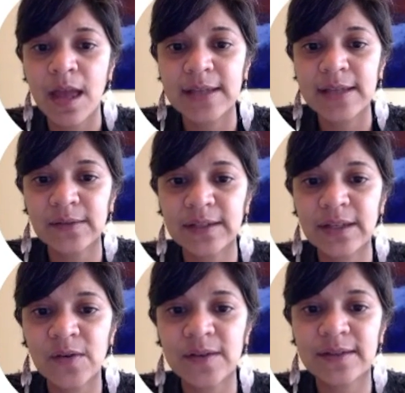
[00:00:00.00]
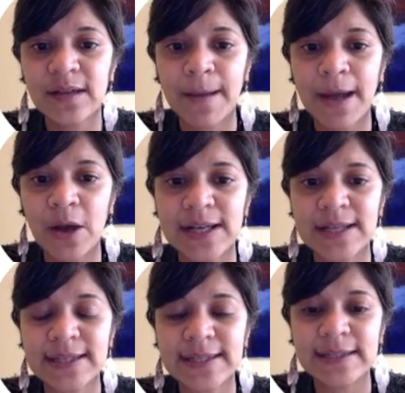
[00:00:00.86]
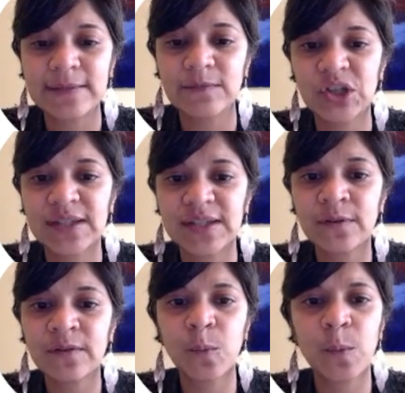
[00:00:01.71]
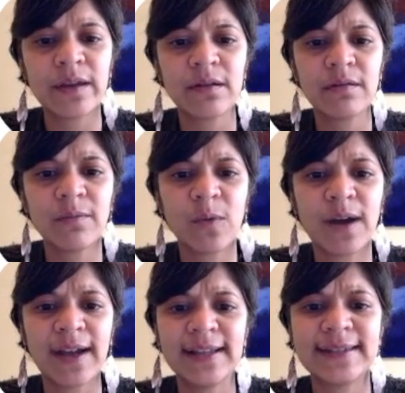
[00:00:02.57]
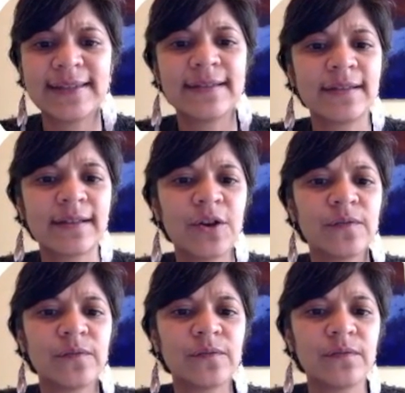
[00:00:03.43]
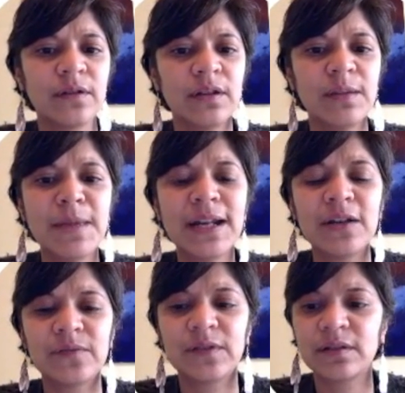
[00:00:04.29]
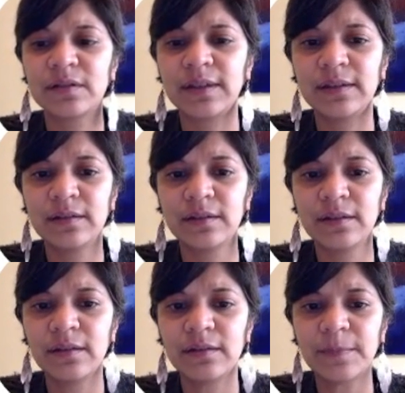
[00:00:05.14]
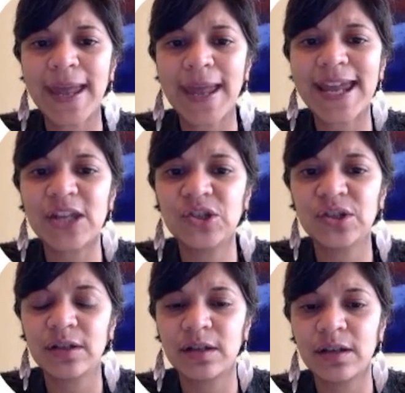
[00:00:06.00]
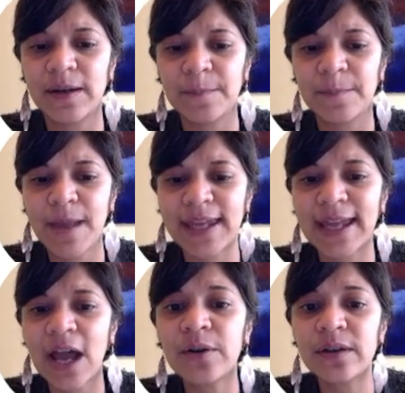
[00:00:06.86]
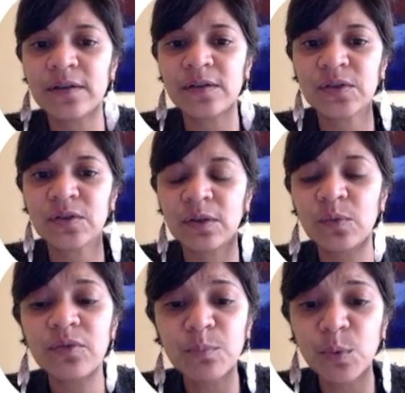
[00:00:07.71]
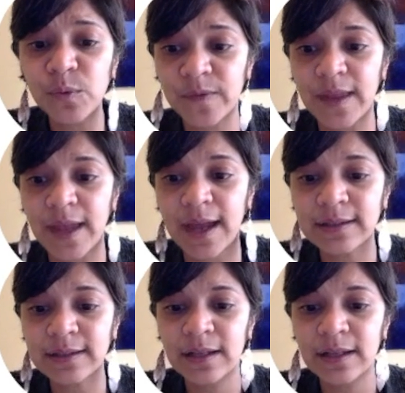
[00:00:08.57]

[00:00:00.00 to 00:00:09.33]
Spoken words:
So here is About Us, which is sort of weird why it's kind of in the middle of the page hanging out here. So I would remove that.